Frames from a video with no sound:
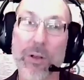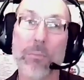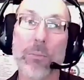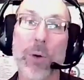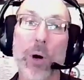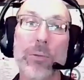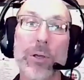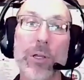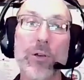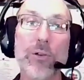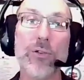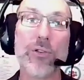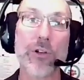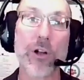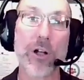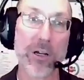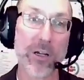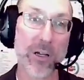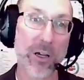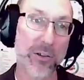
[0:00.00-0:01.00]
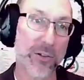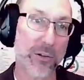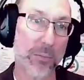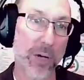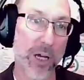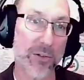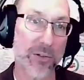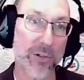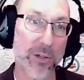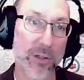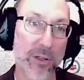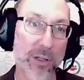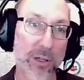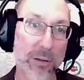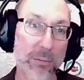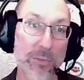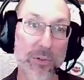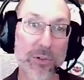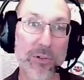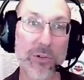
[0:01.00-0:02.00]
The moment you start customizing
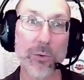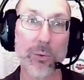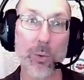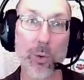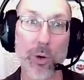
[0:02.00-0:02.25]
them to